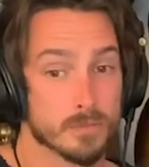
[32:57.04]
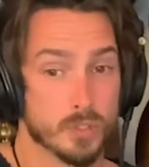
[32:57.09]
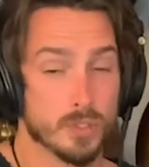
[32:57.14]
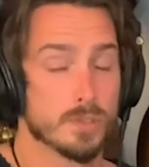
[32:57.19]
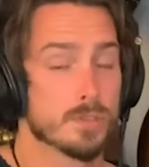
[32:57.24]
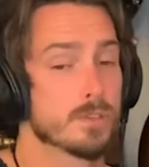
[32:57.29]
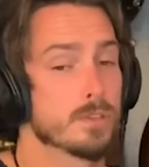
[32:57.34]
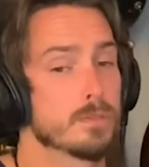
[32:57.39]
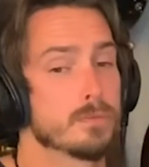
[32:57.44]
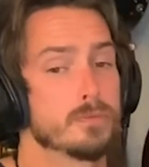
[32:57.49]

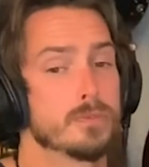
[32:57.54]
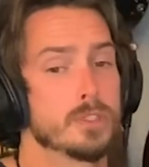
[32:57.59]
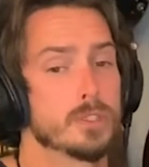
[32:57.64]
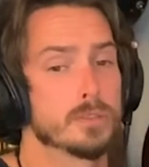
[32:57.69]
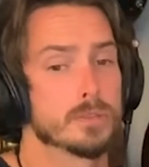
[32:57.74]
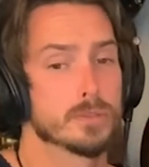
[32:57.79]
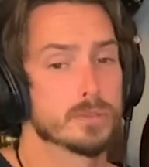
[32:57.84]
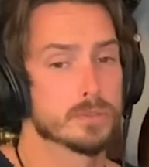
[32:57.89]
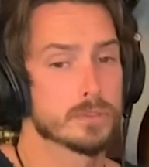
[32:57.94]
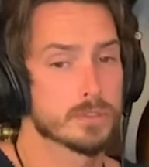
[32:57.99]
YouTube
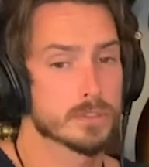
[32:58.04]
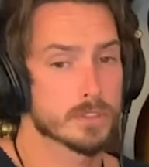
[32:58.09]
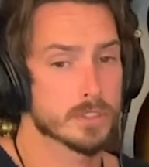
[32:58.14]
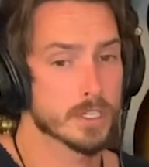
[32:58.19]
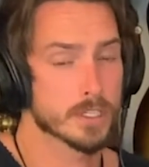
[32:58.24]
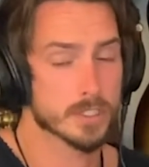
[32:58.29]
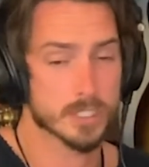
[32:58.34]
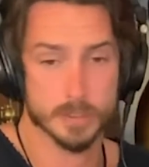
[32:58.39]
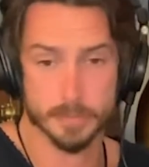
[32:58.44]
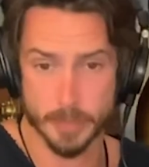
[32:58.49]
views
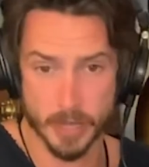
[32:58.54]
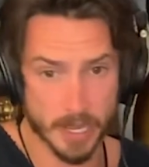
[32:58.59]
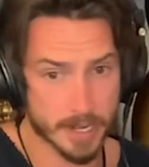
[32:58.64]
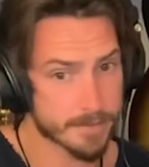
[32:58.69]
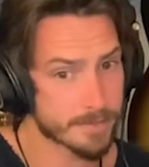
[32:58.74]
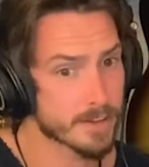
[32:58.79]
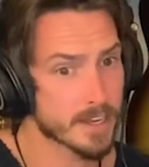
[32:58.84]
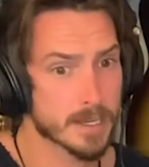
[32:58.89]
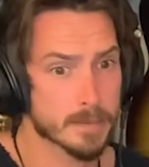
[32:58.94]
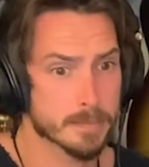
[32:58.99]
and
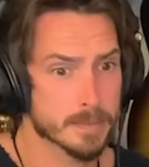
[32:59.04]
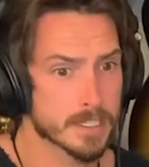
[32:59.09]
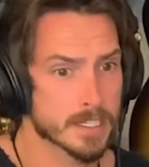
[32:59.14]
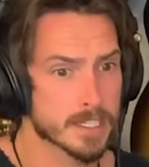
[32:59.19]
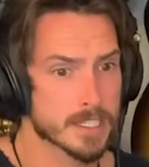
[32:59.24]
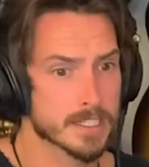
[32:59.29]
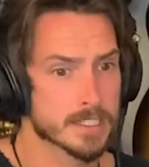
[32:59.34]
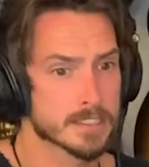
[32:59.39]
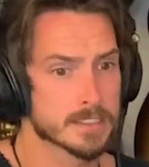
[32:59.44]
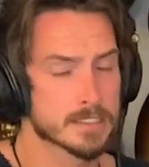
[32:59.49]
Spotify
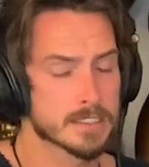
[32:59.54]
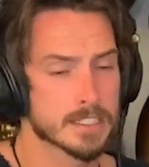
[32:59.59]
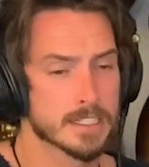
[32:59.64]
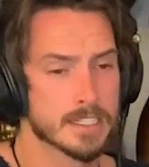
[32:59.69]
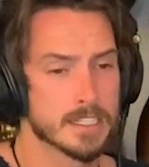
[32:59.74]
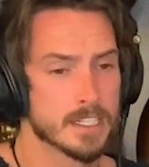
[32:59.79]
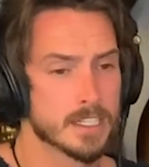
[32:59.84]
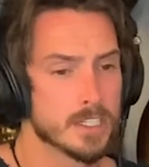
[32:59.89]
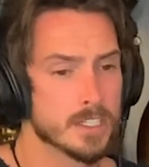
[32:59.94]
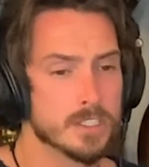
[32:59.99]
plays,
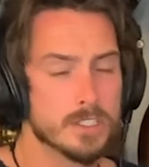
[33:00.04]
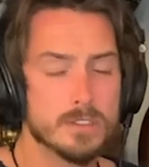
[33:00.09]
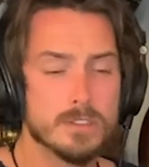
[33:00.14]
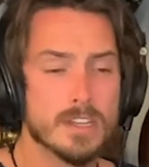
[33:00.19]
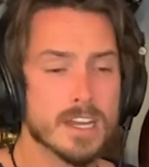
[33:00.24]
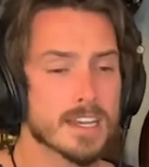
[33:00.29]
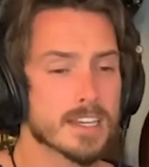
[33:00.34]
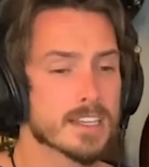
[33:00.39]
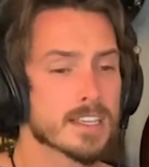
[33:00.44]
you got to